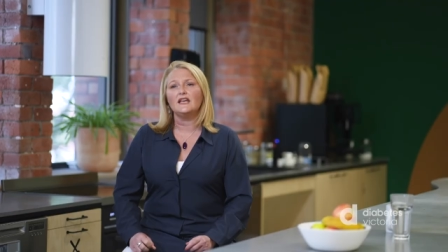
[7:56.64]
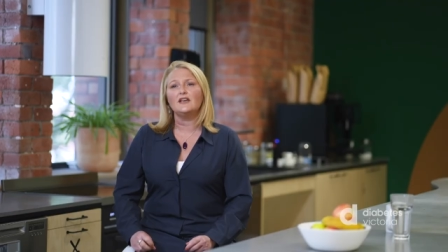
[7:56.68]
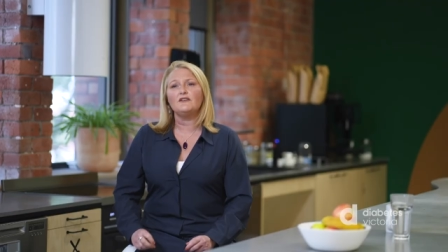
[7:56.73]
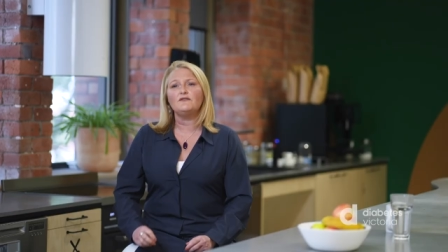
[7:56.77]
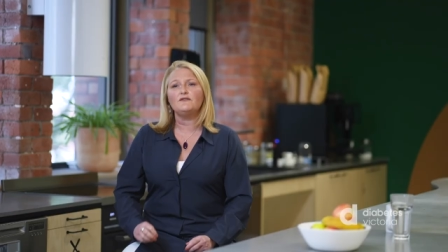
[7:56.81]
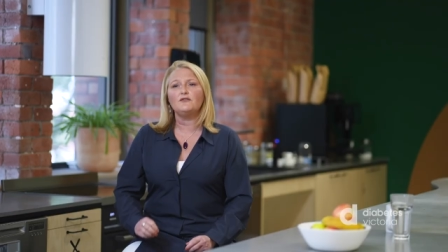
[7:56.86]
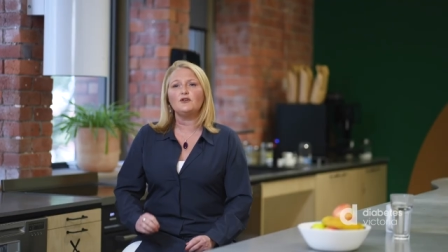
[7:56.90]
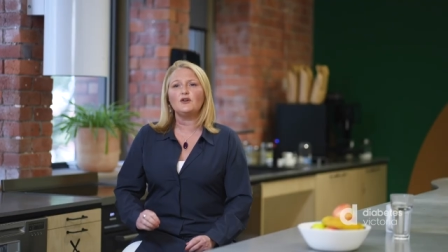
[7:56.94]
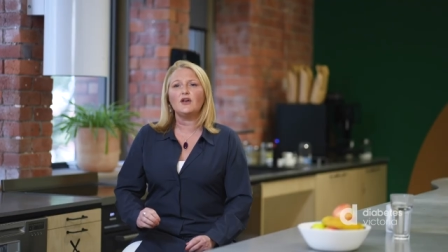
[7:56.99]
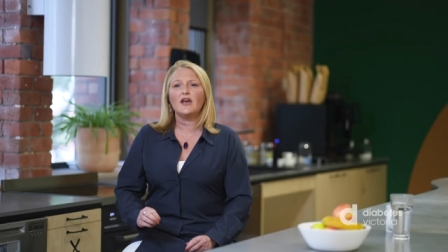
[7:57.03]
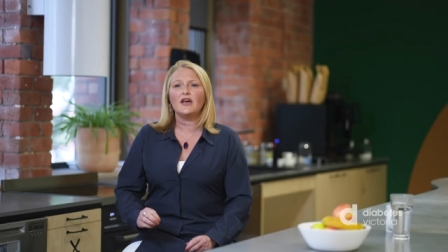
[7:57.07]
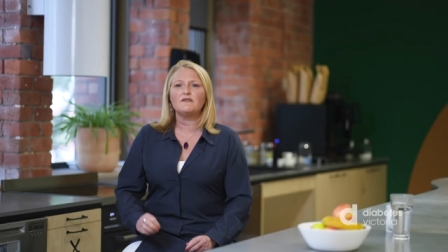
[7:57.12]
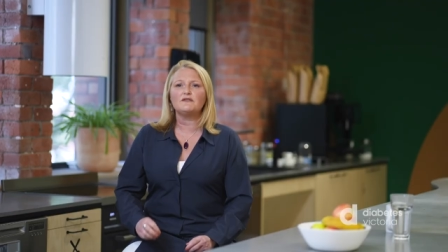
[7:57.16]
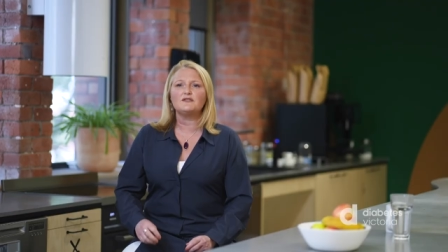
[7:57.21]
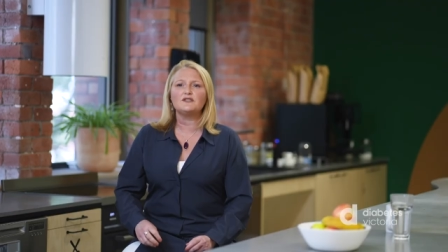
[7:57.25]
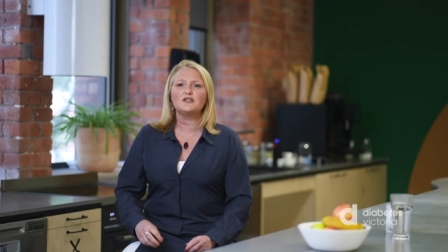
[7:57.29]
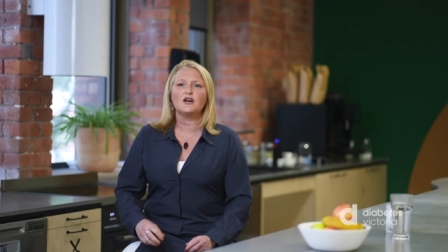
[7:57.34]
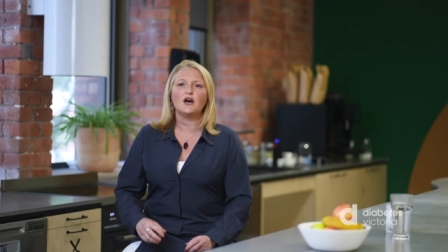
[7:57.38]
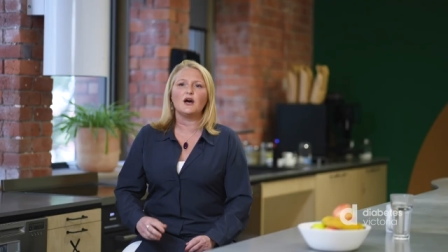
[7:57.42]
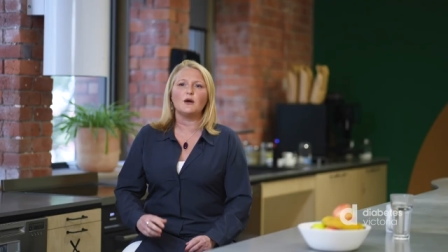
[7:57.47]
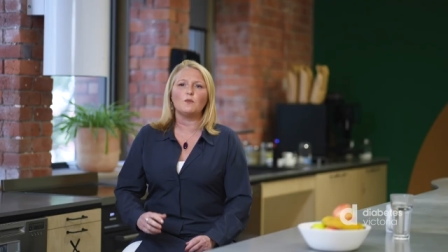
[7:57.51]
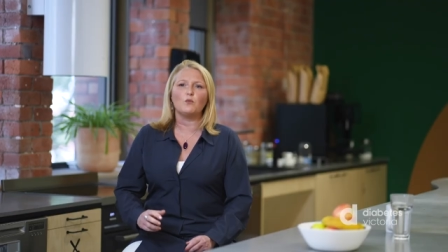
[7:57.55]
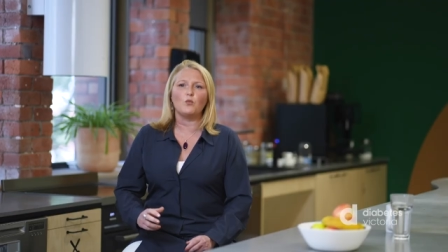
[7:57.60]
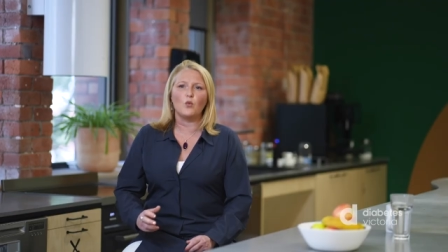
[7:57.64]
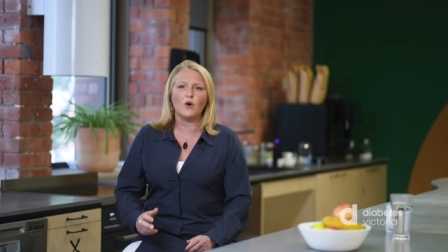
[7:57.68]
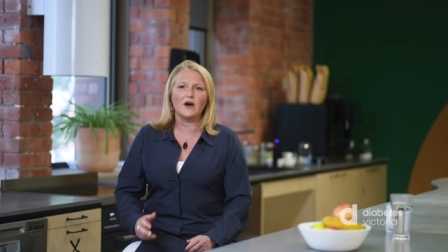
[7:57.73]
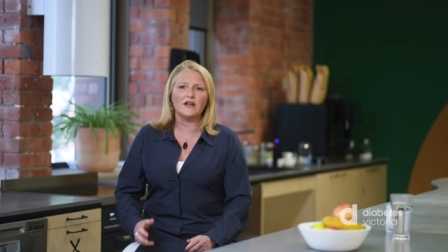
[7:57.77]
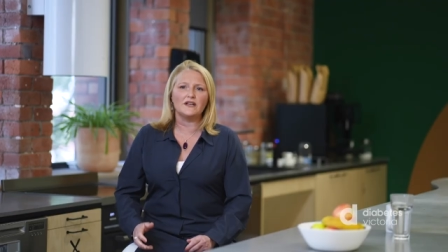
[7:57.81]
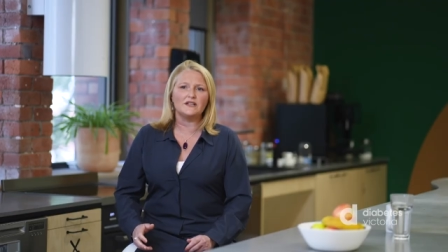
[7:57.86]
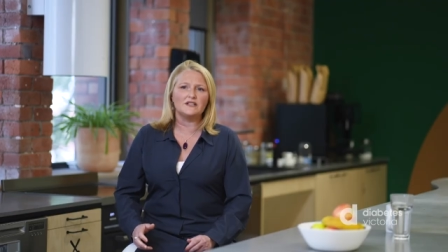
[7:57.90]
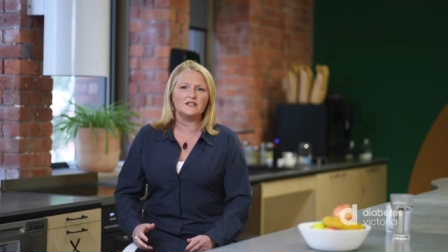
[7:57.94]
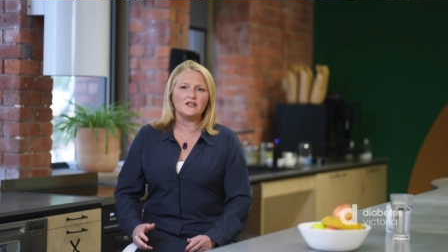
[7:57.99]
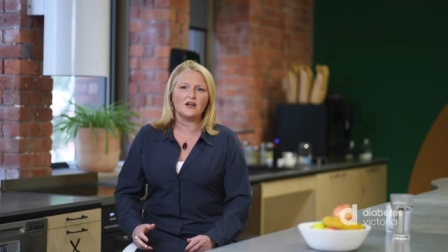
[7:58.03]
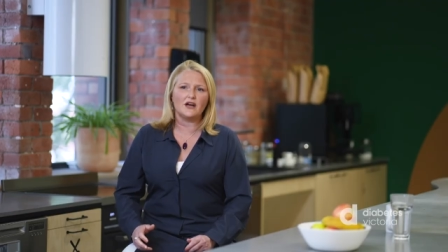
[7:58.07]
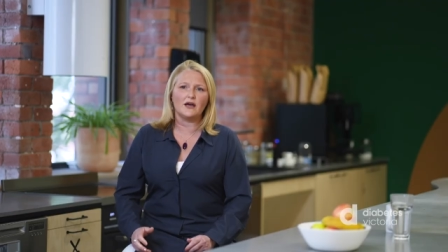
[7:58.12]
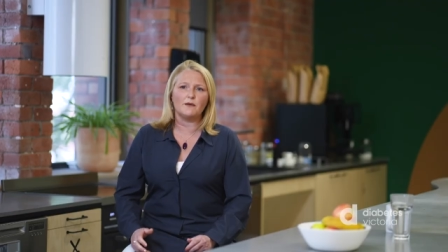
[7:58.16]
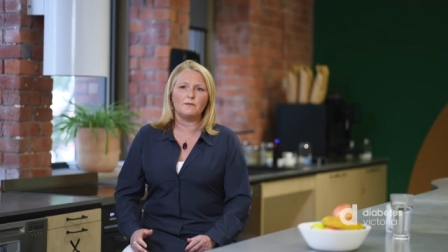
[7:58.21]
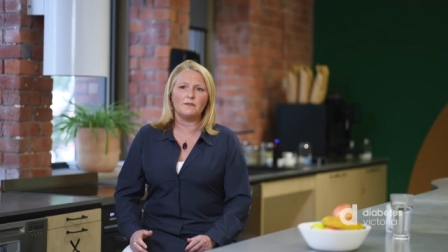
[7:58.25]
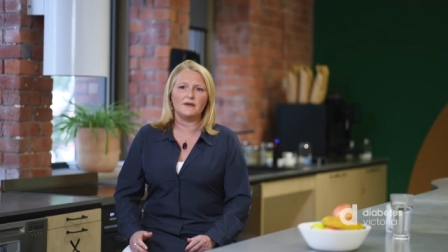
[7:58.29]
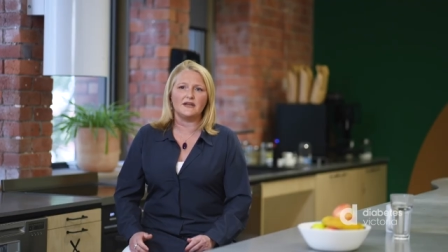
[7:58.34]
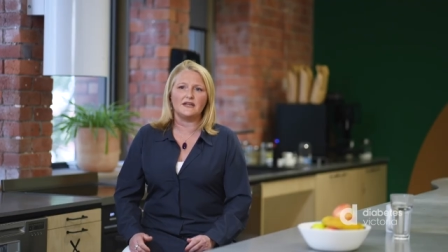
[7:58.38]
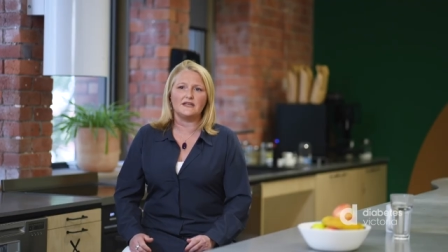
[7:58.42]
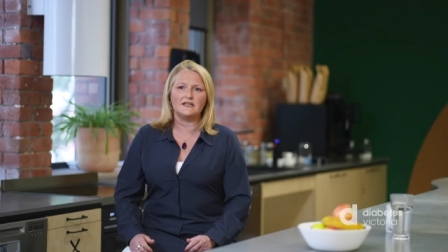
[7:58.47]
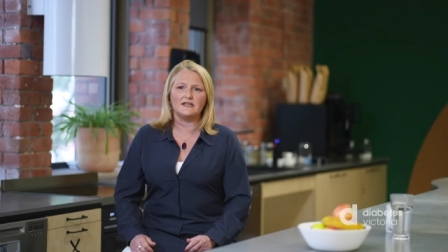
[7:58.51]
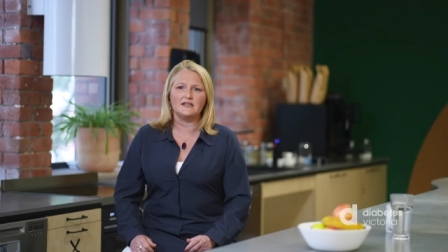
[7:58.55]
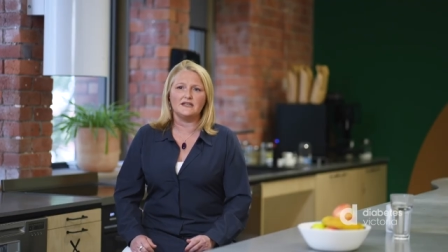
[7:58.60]
If you have type 1
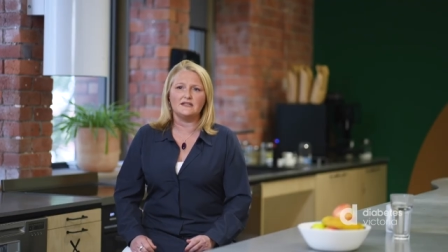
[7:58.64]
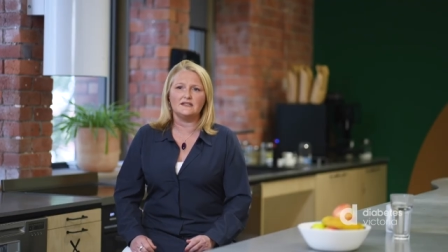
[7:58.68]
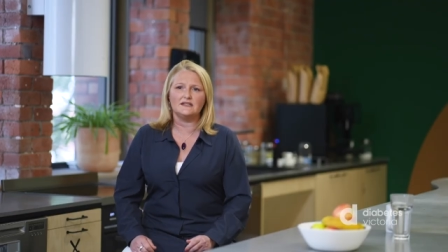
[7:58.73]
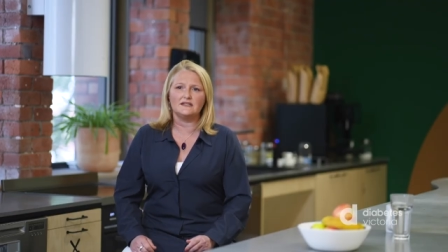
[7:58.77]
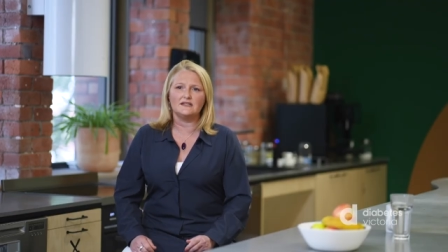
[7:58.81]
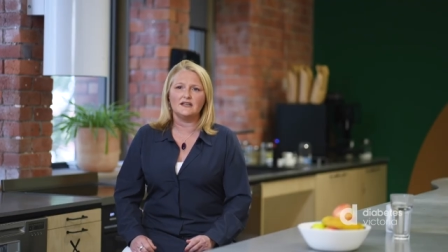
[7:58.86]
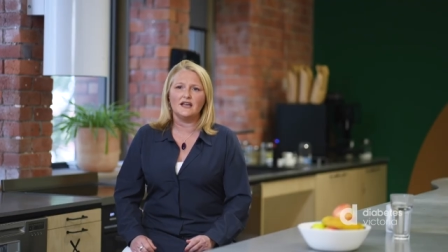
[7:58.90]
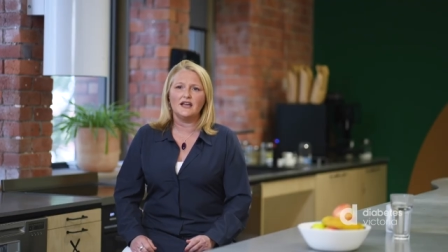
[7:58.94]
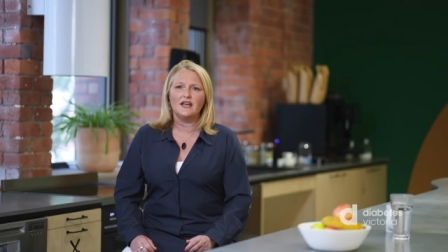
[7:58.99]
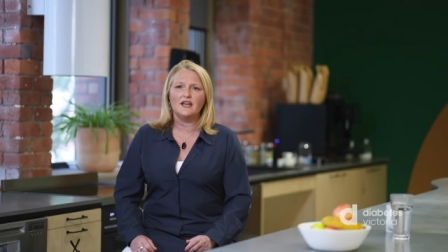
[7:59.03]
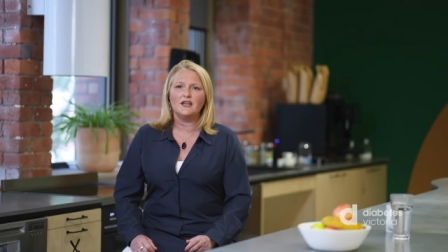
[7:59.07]
diabetes,